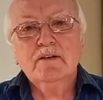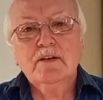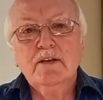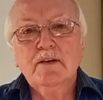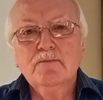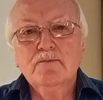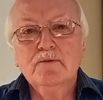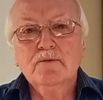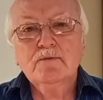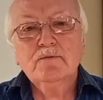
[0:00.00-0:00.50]

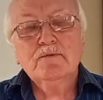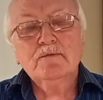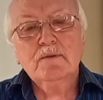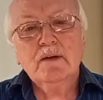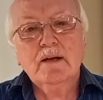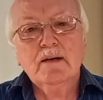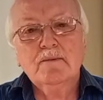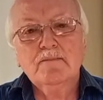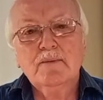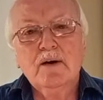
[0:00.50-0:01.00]
Hebrew
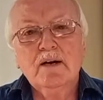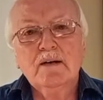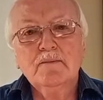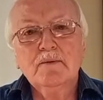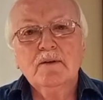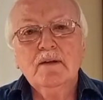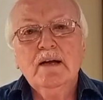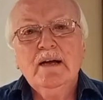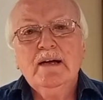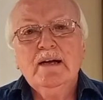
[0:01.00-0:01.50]
uh,
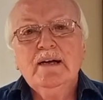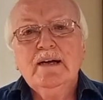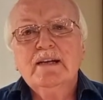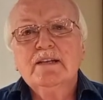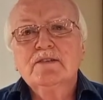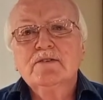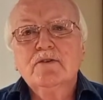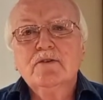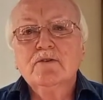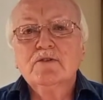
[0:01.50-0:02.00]
Bible.
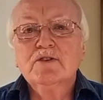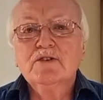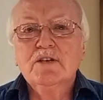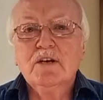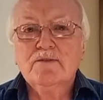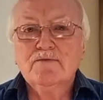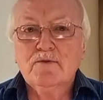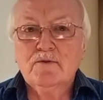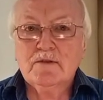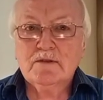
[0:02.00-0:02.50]
It's called
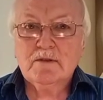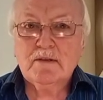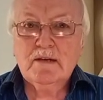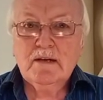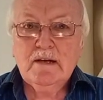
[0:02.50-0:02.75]
Shavuot.